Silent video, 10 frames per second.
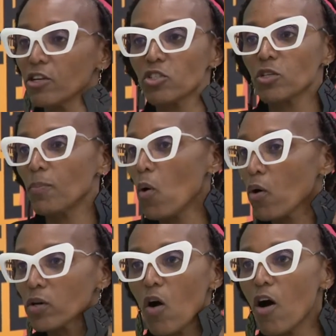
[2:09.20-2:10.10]
There's
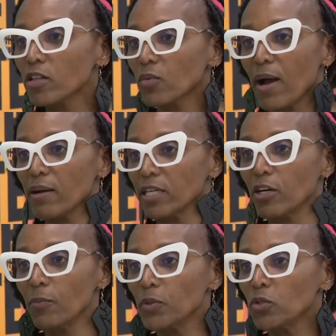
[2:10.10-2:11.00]
support all around to
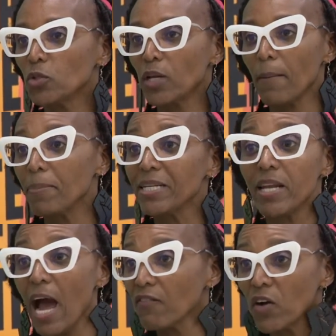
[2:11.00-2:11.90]
help you do that. But
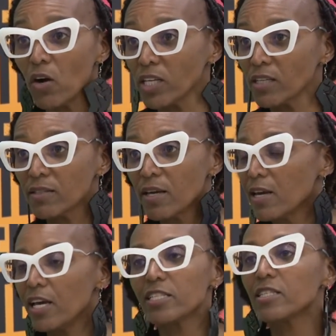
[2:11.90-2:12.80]
not voting
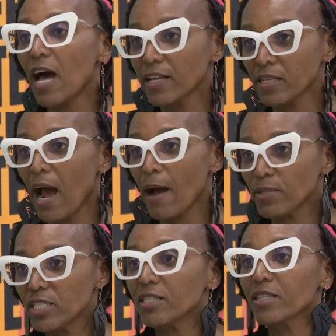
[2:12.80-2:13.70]
is not an
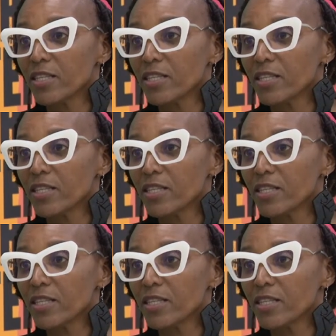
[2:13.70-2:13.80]
option.